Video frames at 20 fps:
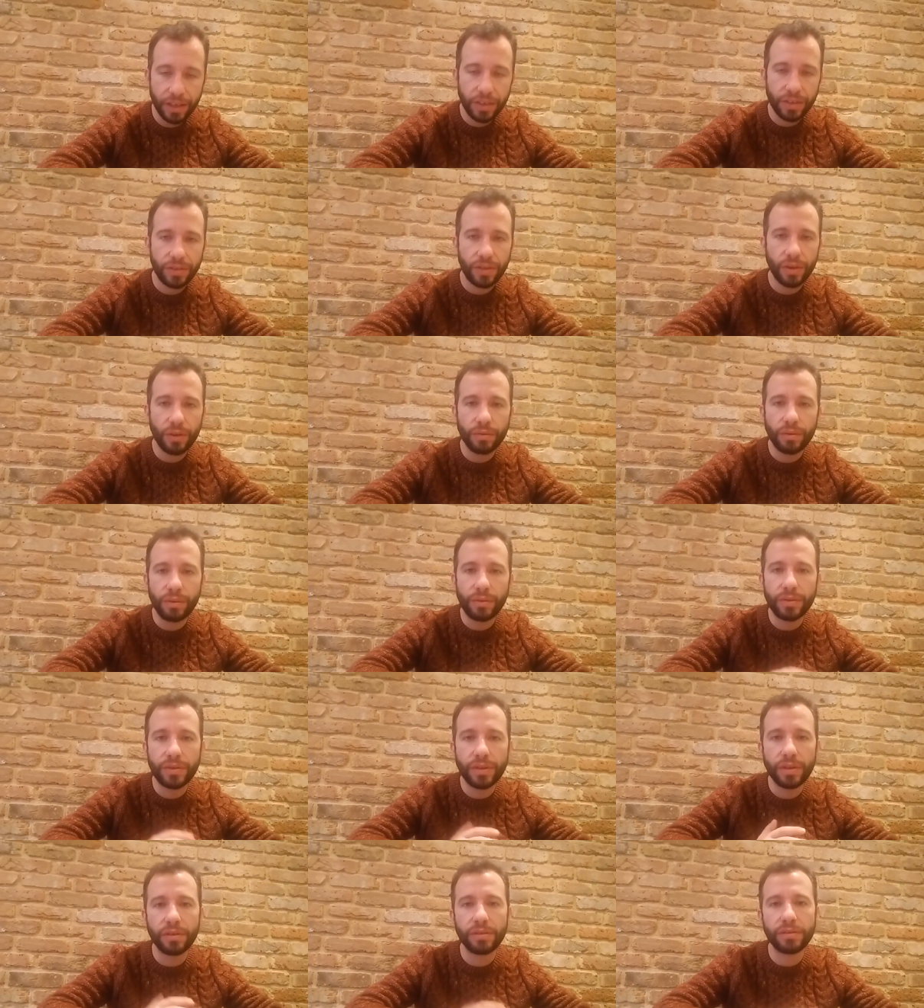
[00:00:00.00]
So the
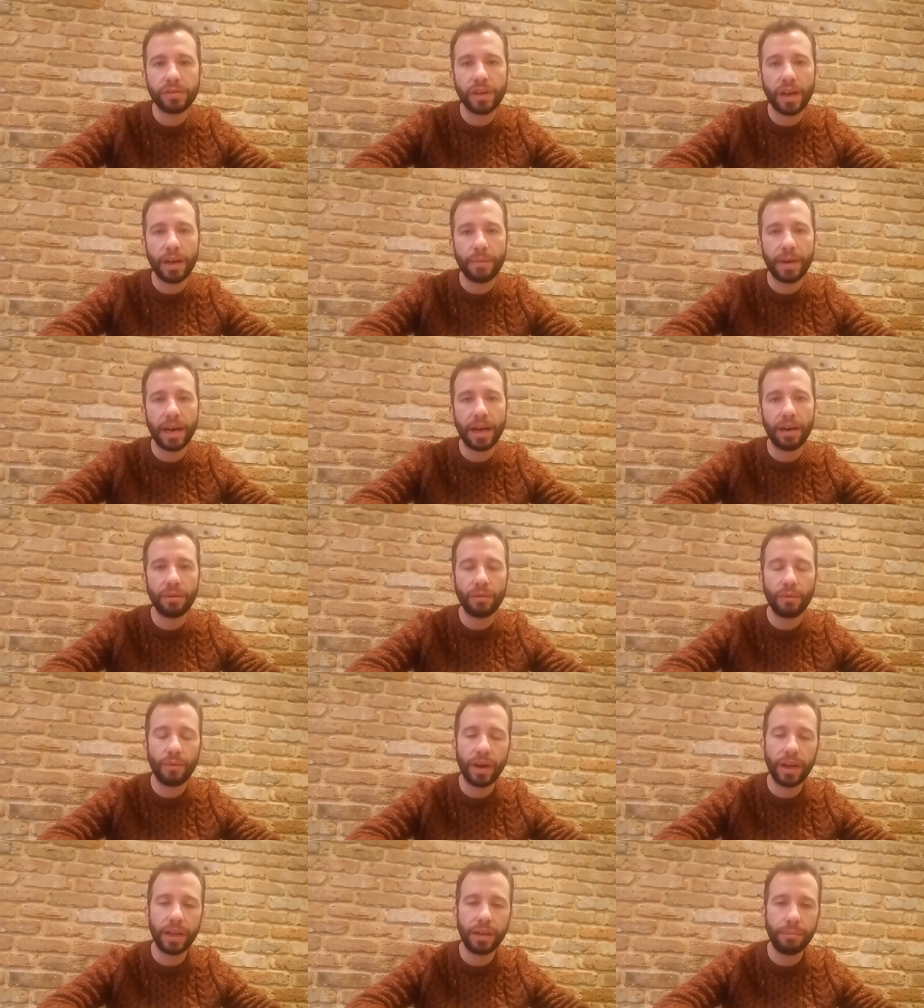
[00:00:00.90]
results come out
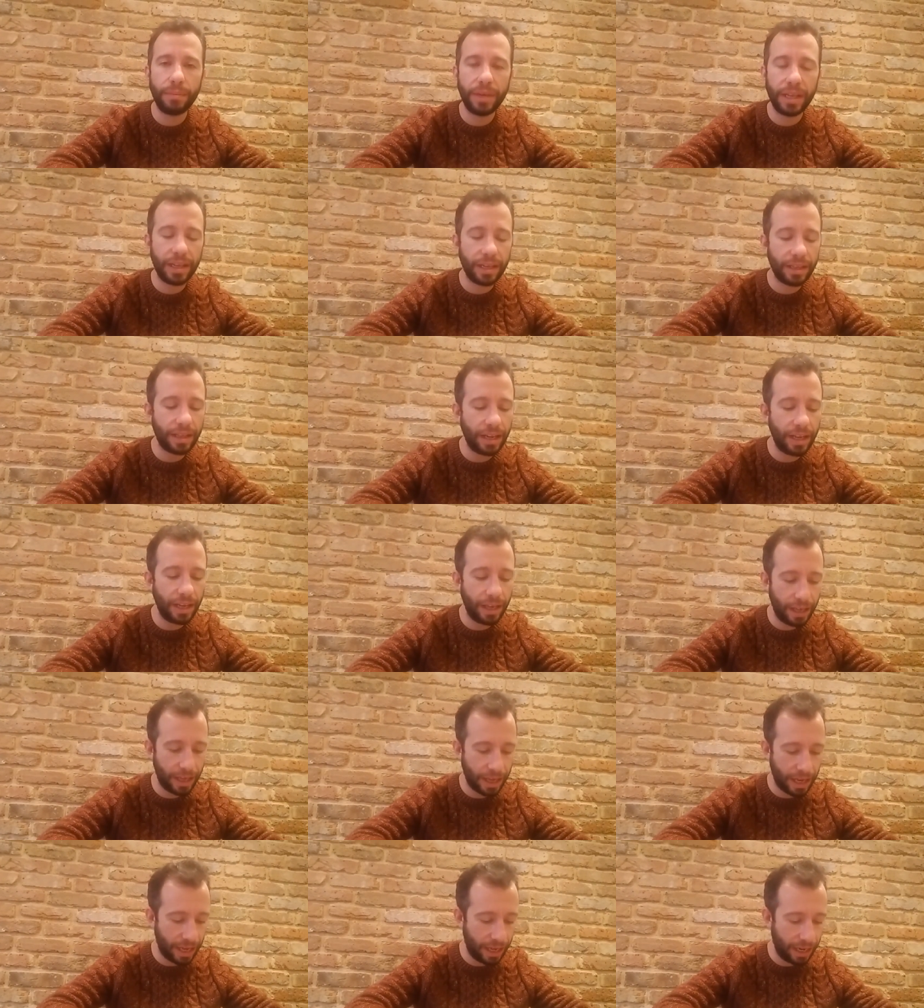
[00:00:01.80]
quite
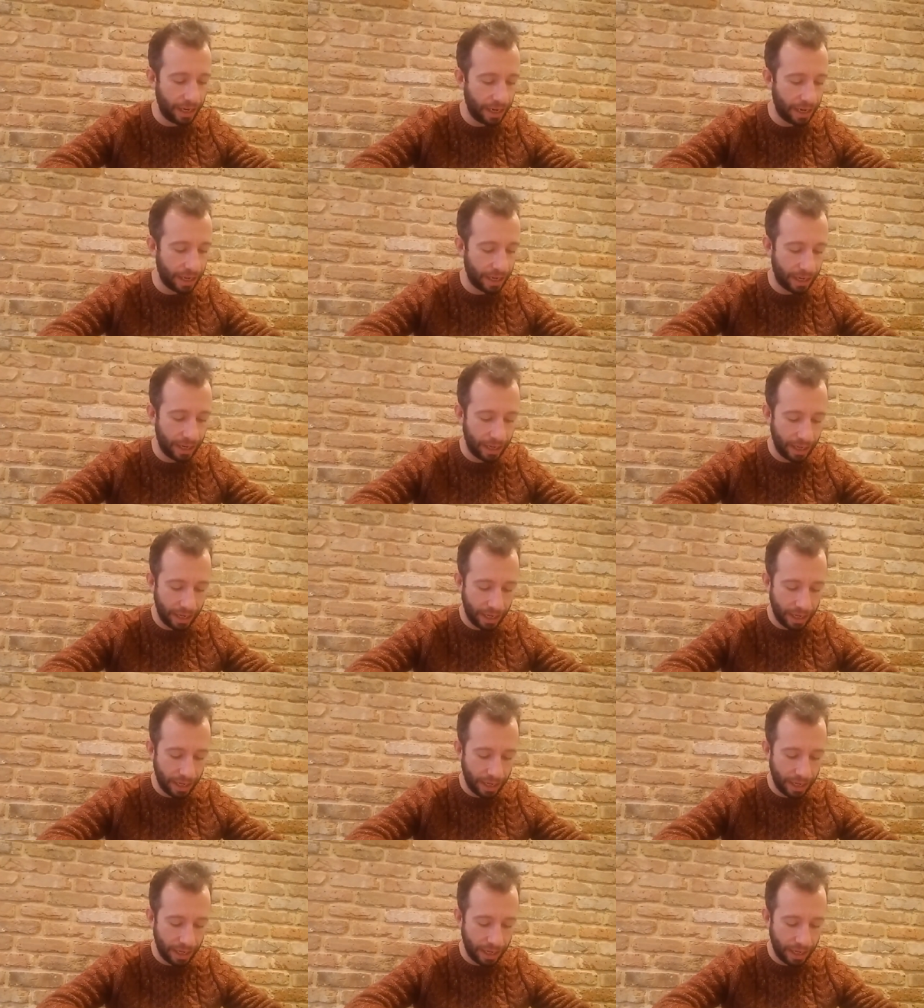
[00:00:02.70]
immediately, and uh,